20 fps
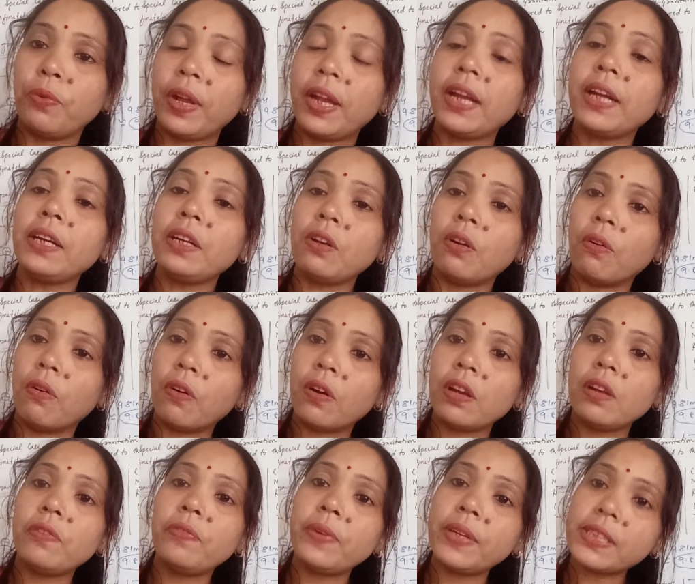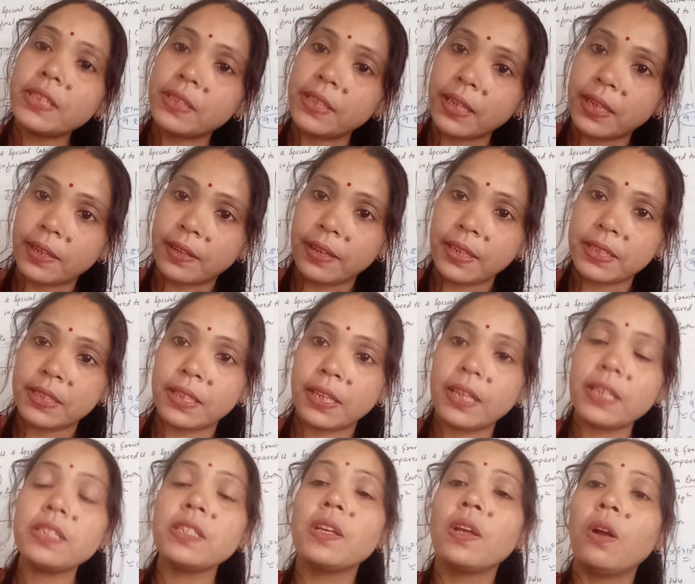weight always
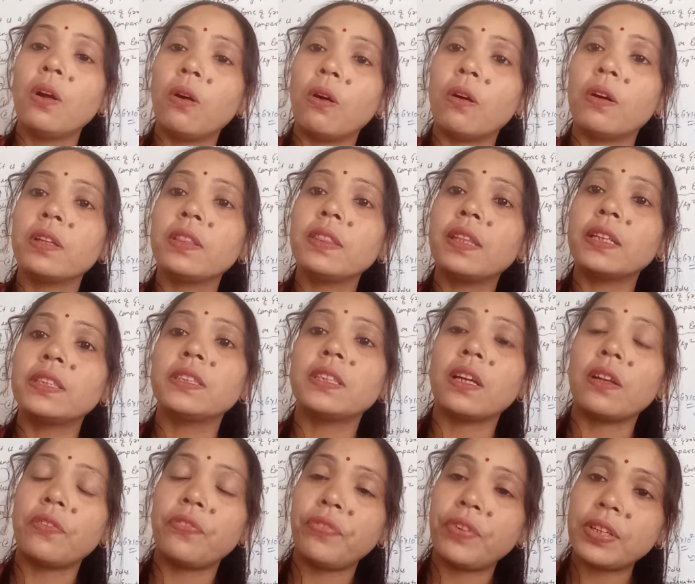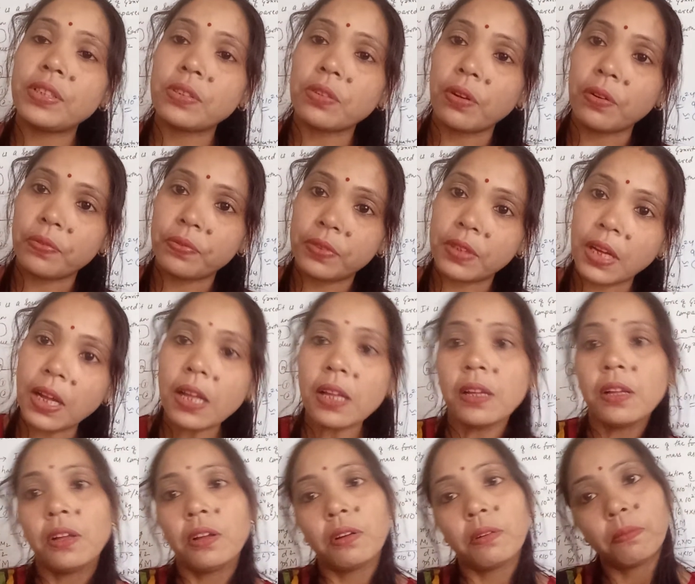decreases on the surface of the
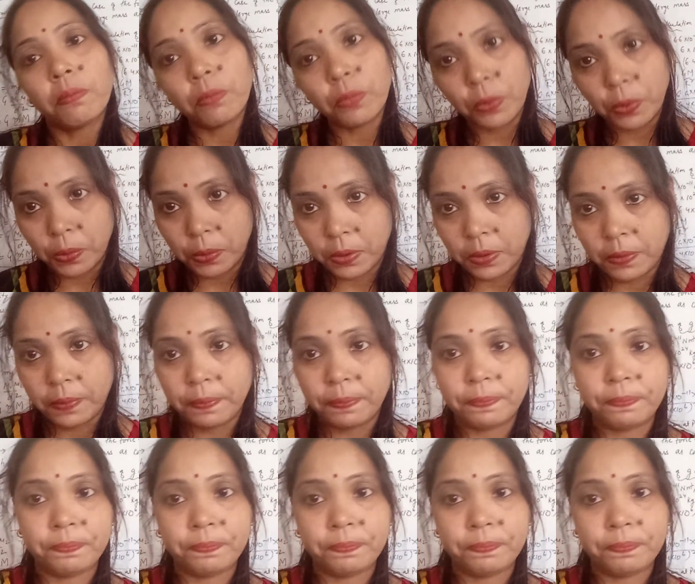moon.